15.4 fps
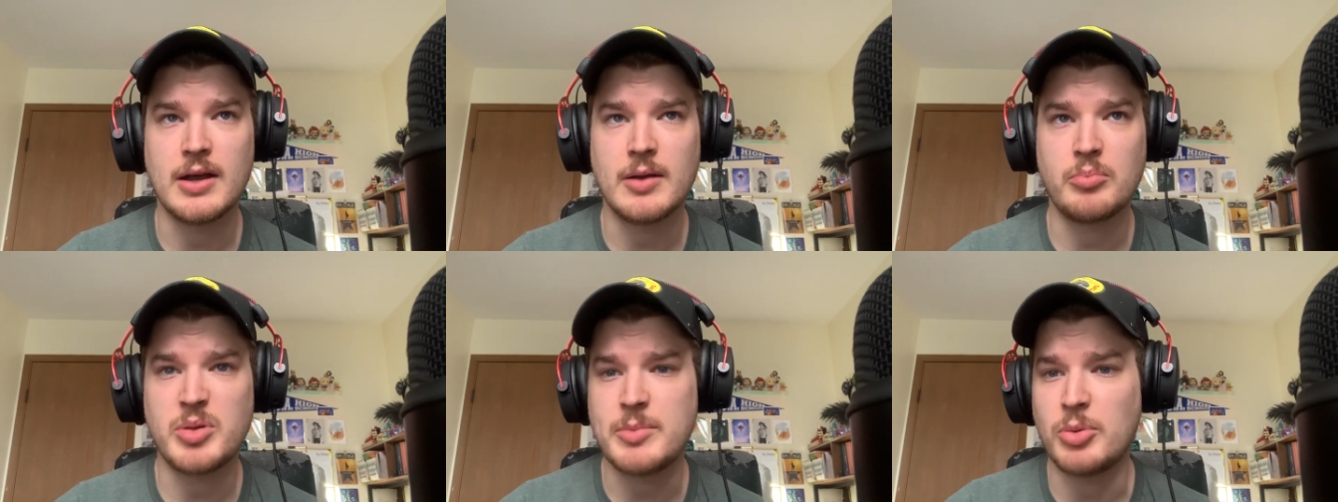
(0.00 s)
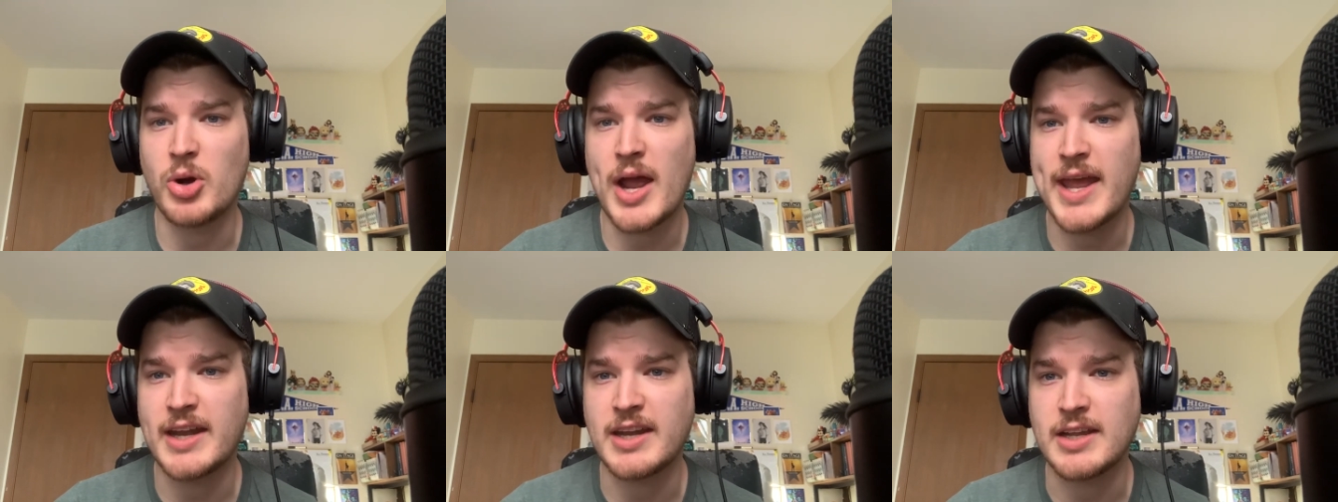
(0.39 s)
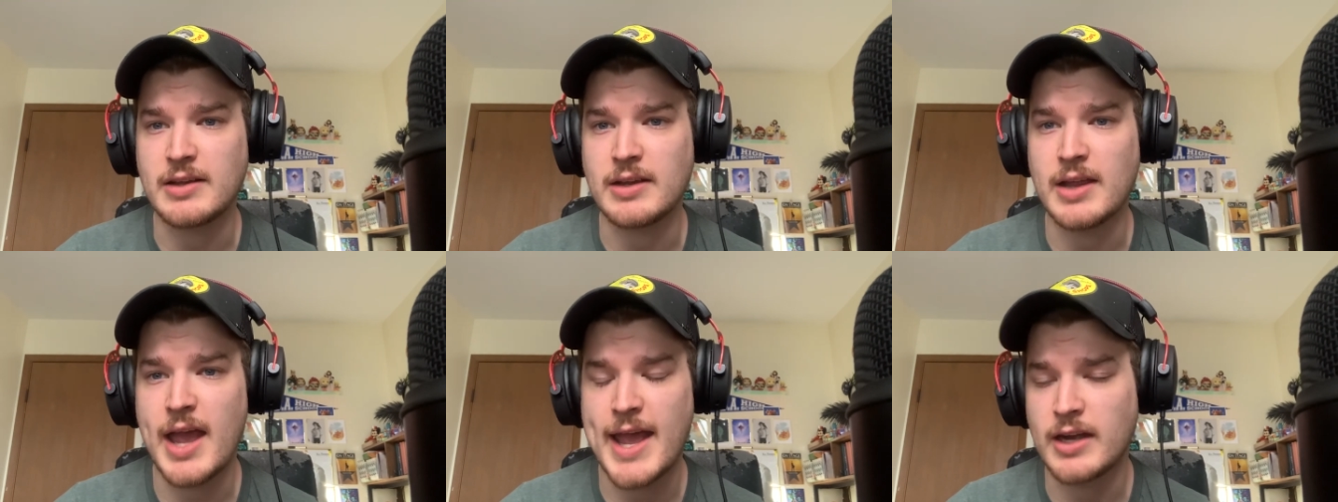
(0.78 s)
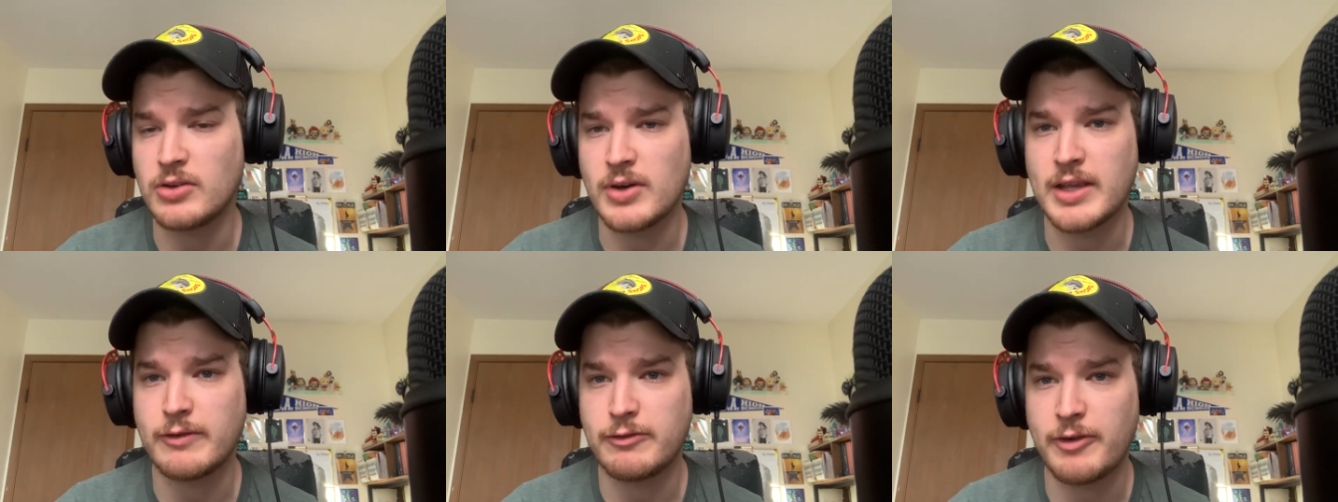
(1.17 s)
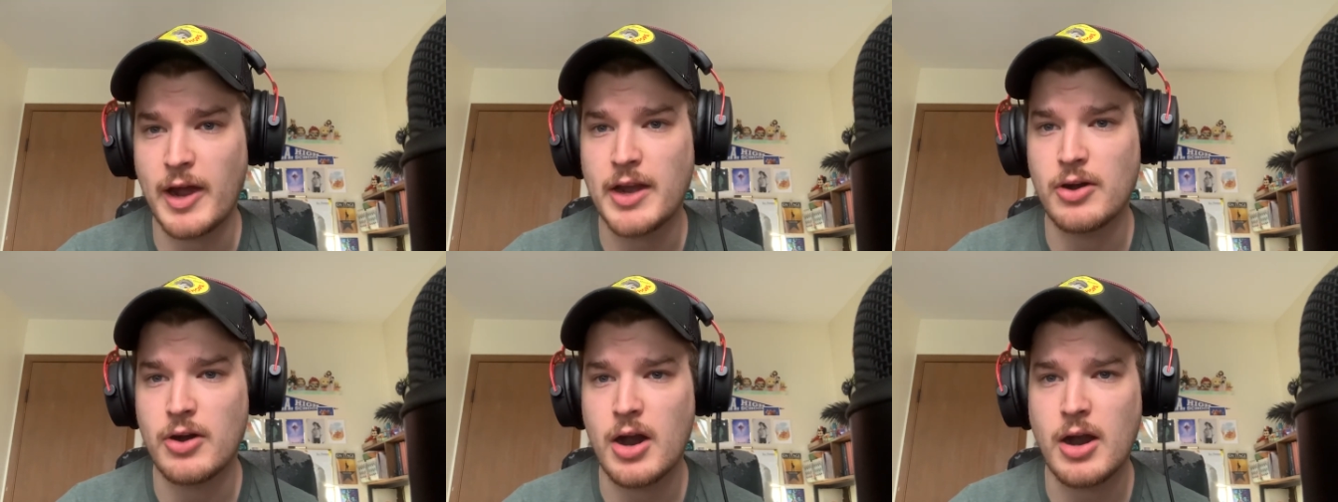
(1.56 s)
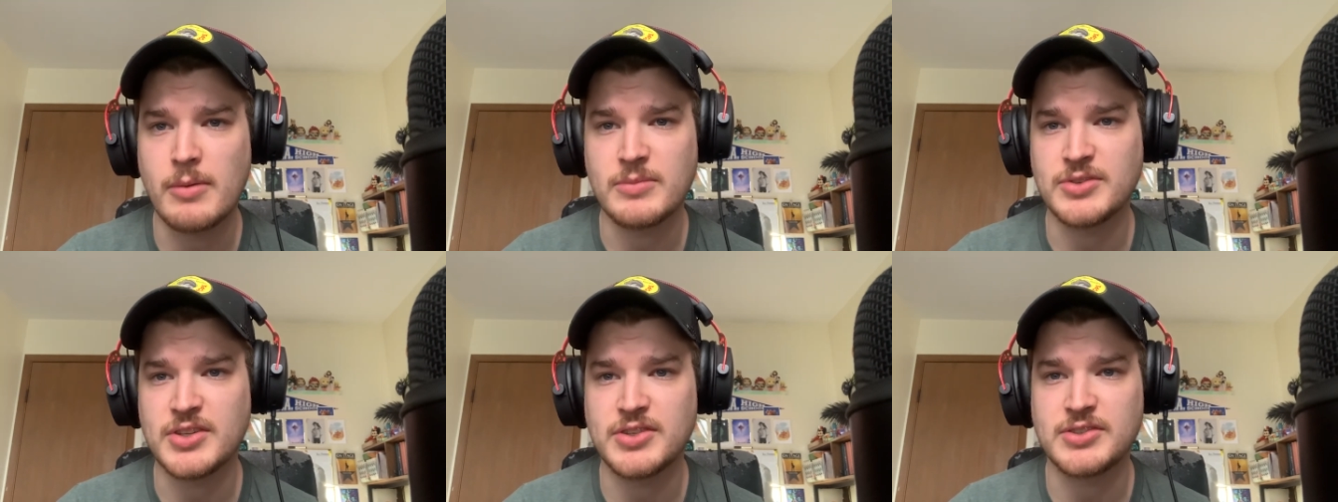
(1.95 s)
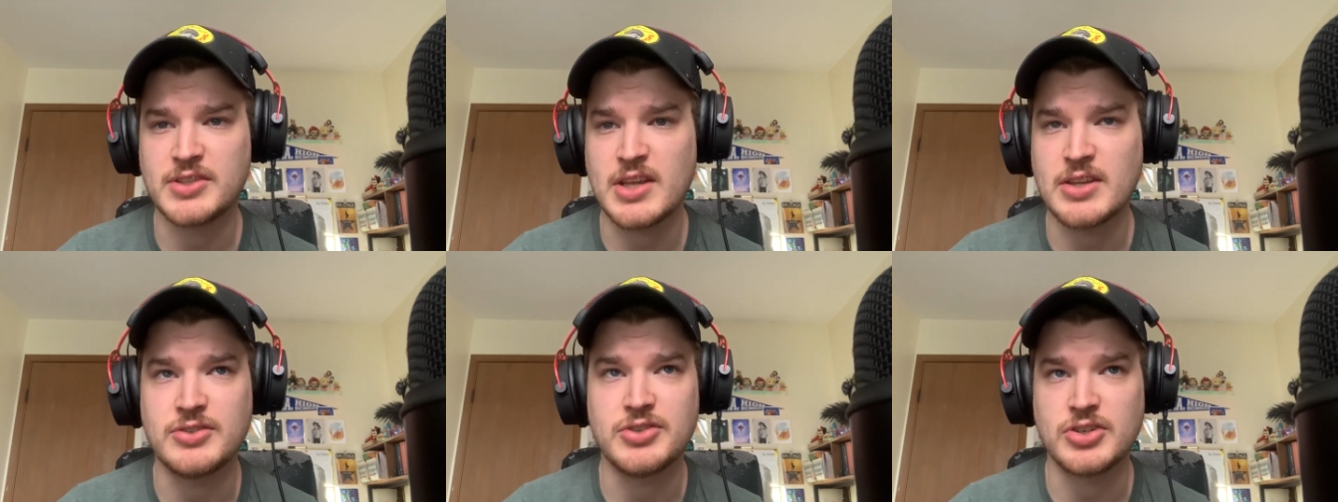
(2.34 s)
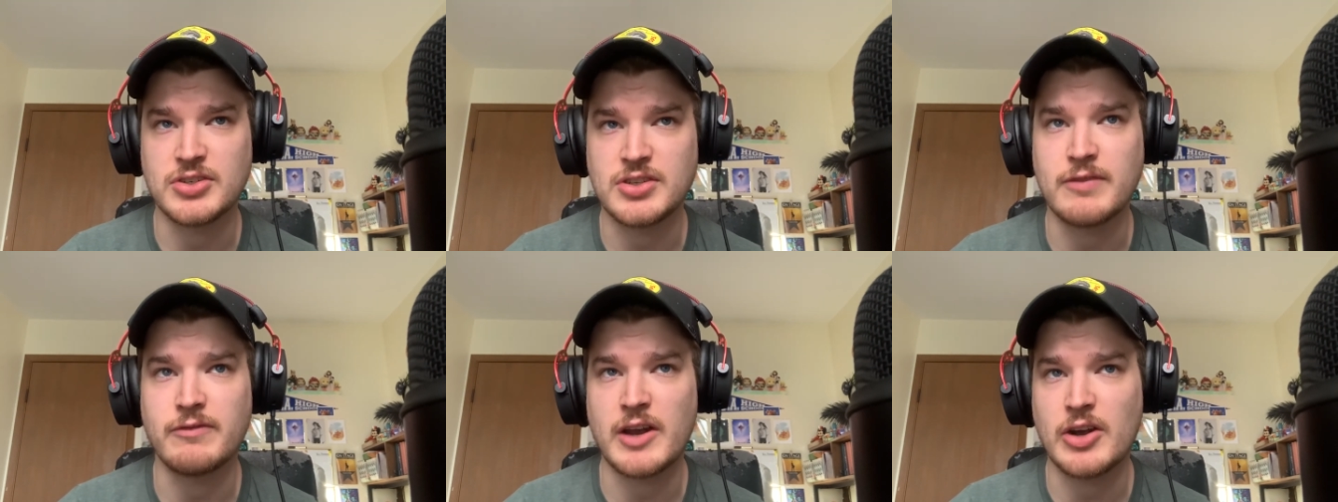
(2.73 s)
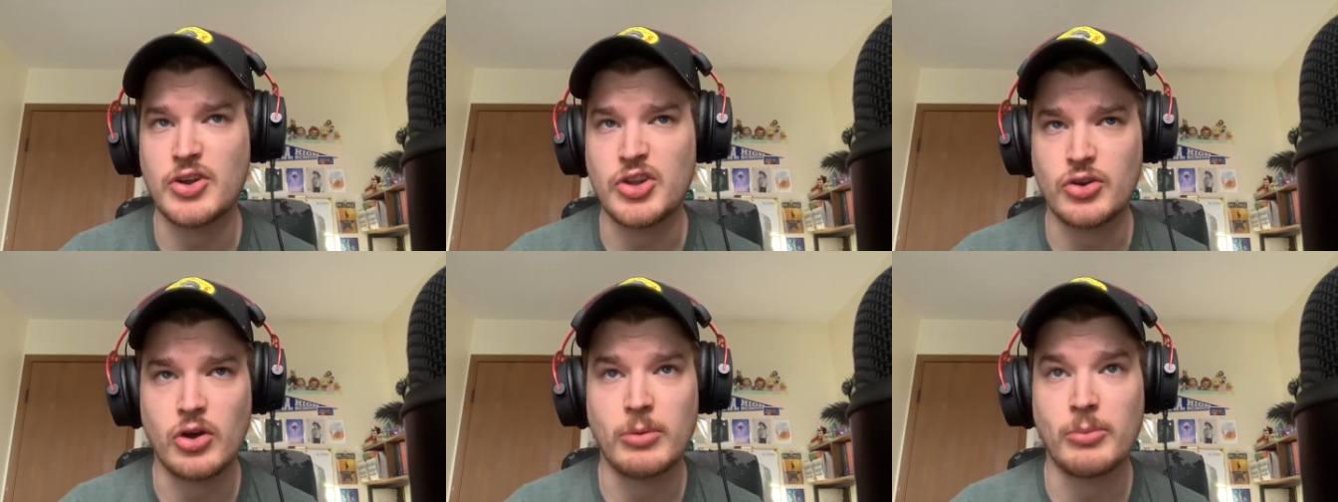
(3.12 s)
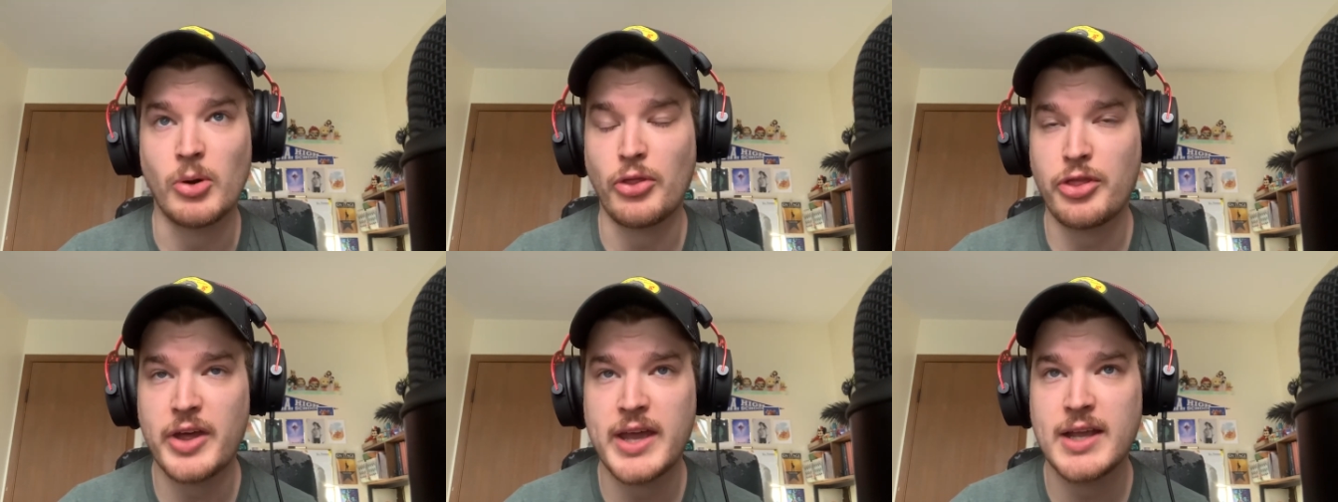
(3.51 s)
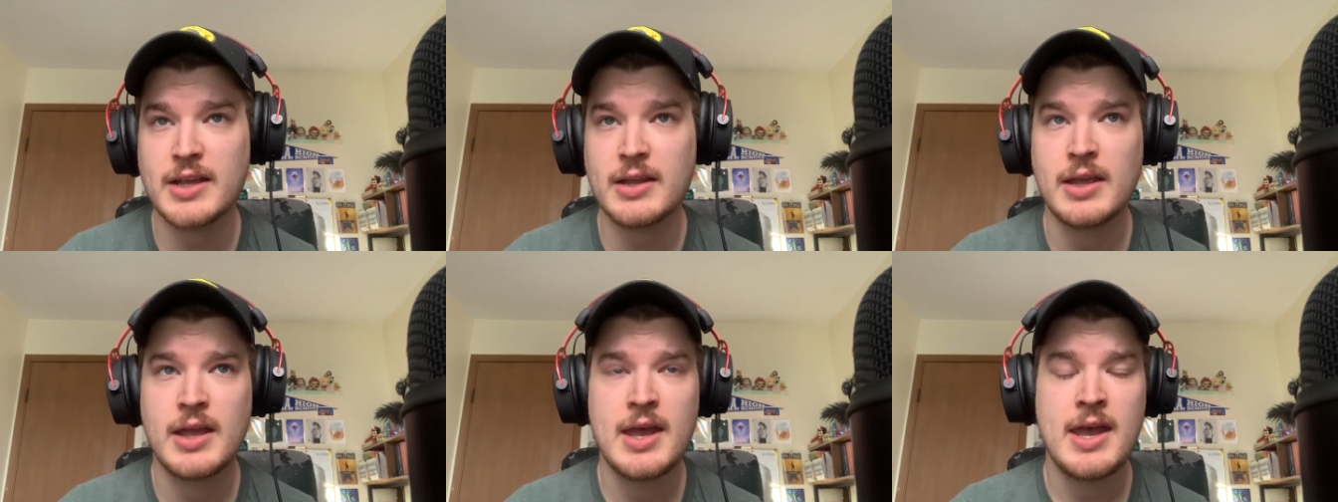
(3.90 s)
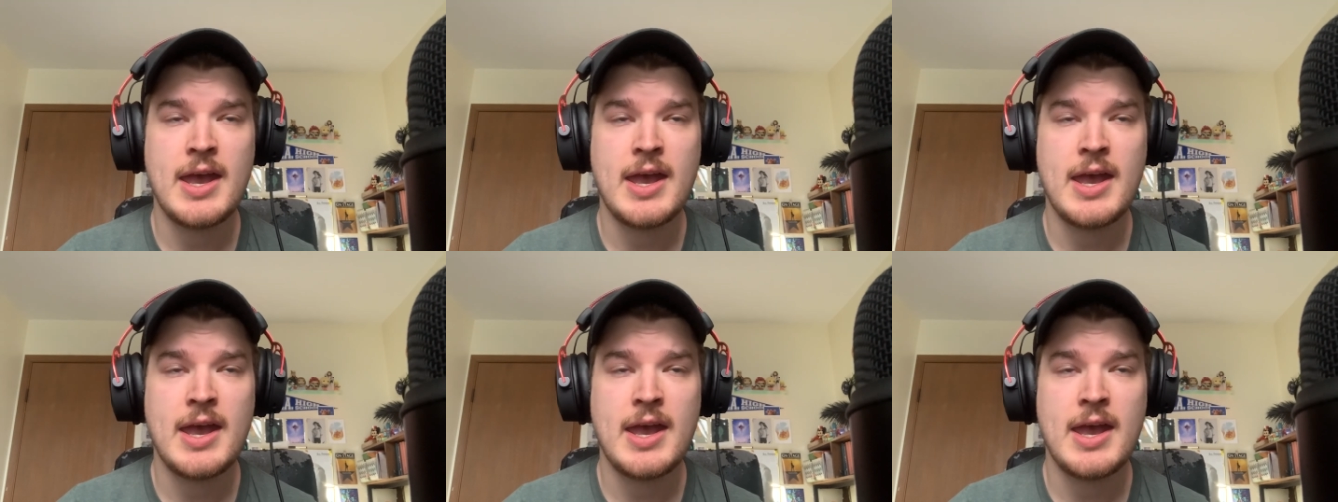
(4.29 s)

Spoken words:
people handling firearms is just a very normal thing.